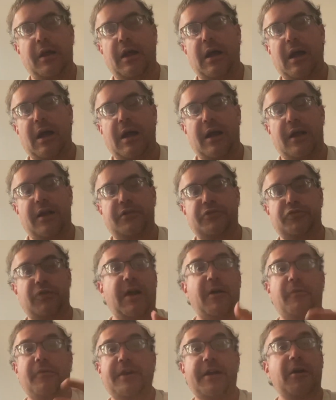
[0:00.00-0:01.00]
Uh,
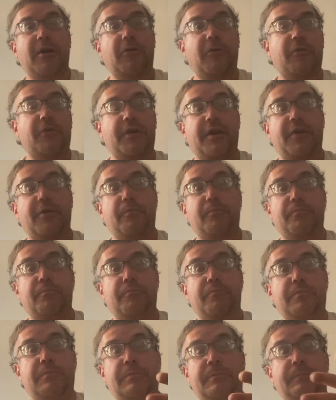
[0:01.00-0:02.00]
trial and error in
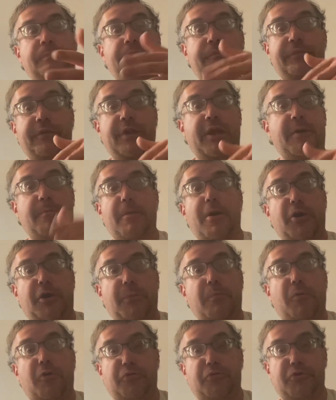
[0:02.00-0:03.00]
in
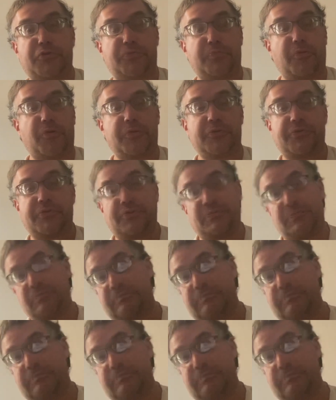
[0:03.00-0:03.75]
American motorsports.